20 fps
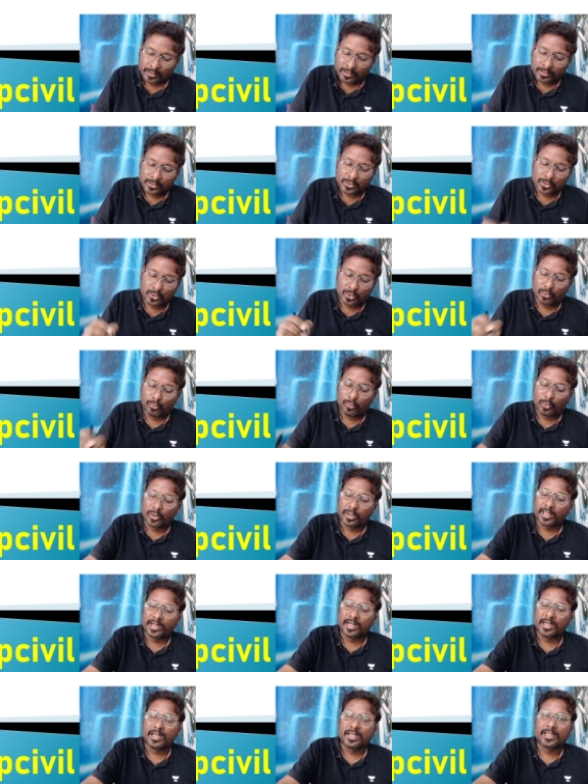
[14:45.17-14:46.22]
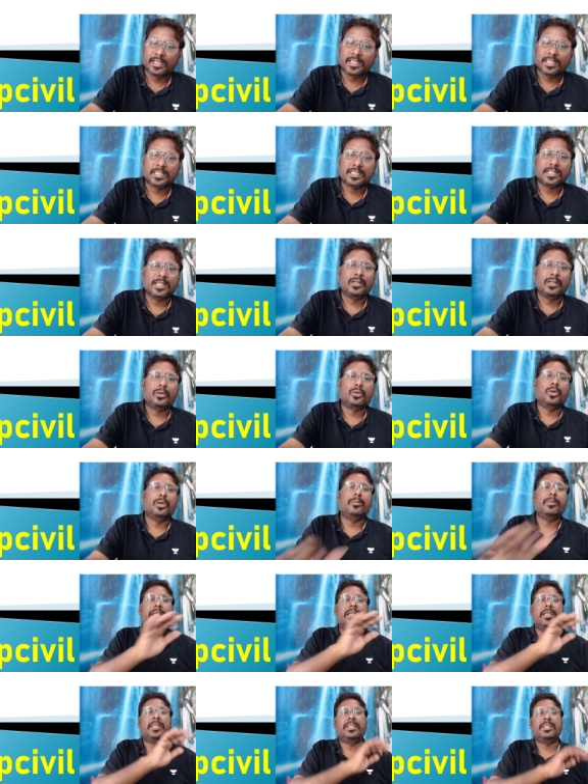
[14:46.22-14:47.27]
So odor and taste controlled by
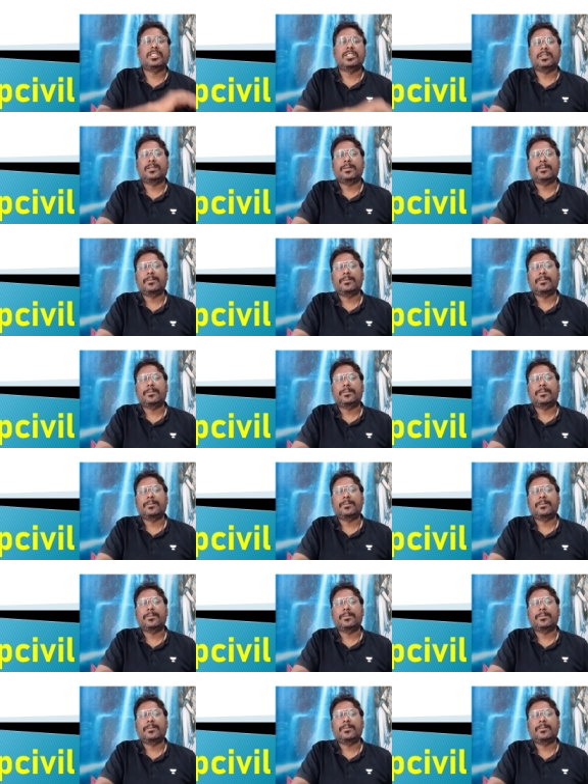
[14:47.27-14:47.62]
aeration.